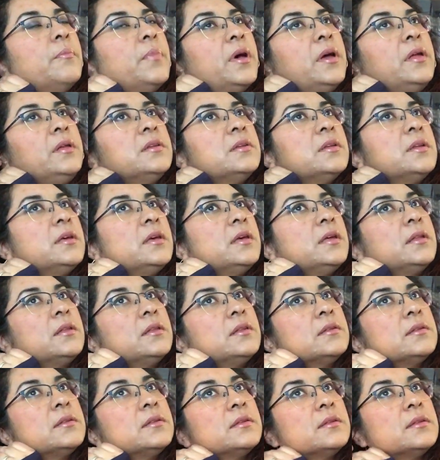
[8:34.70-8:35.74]
But it
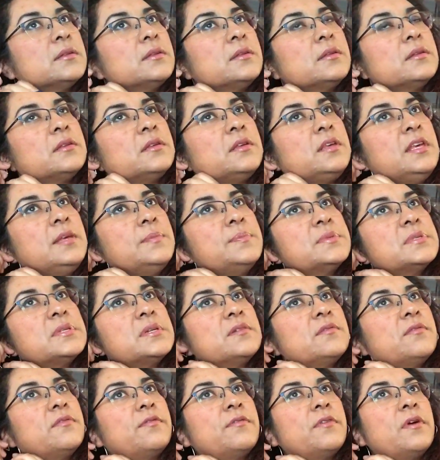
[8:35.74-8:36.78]
keeps
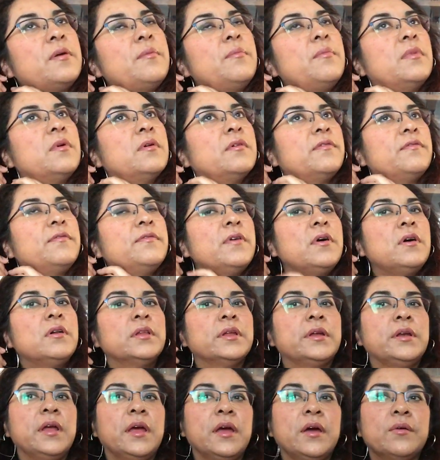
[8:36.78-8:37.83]
it from
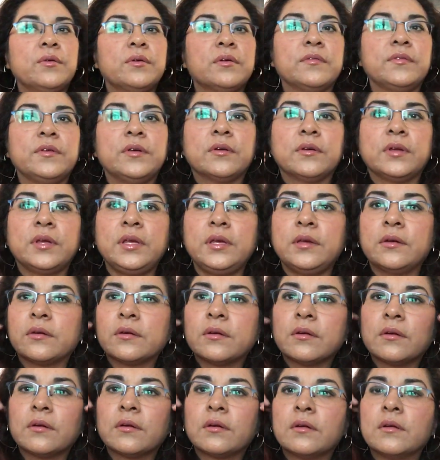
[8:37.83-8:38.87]
falling out of your ear.
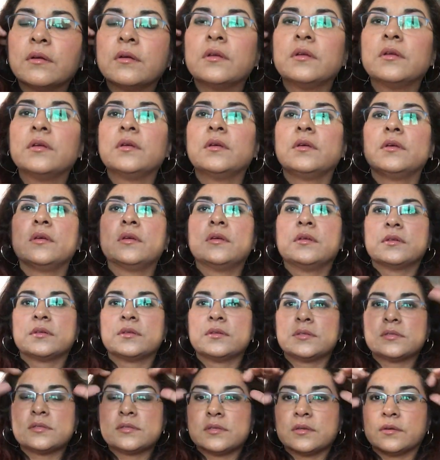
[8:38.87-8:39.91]

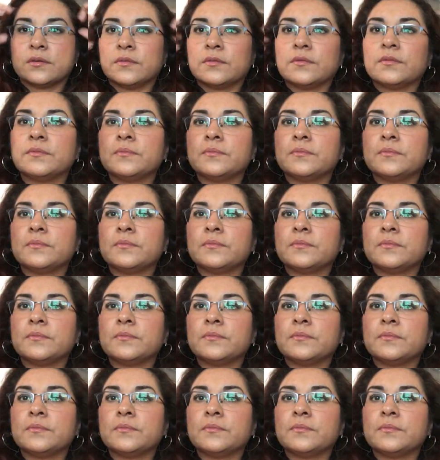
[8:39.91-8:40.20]
So,